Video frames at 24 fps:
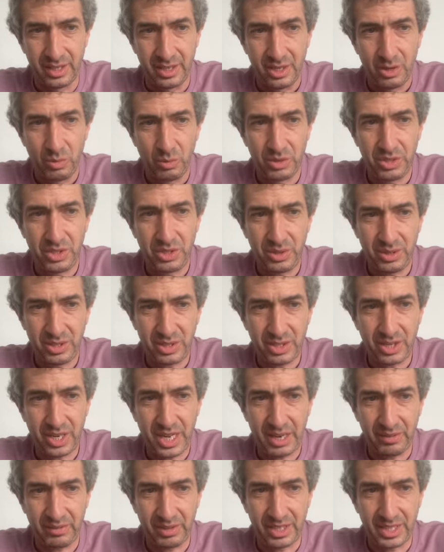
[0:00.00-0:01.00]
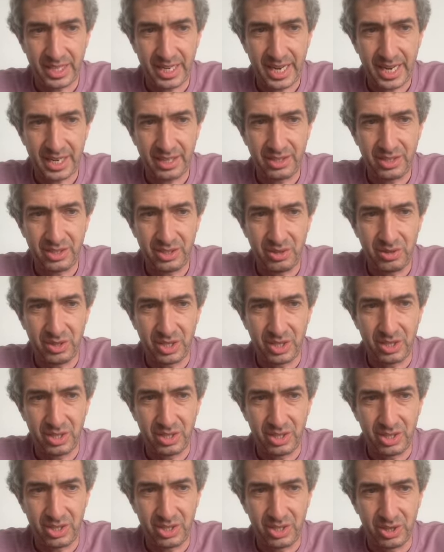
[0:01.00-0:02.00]
once you start having tags, you could
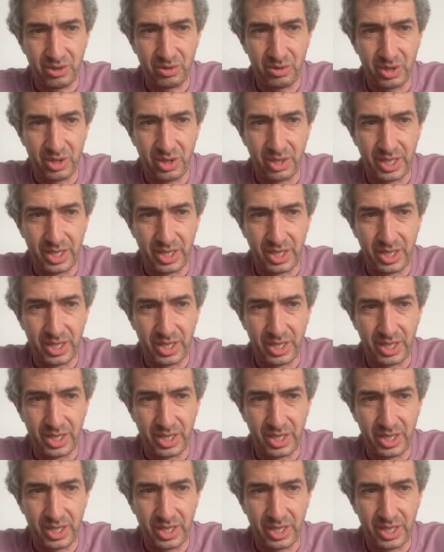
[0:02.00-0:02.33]
show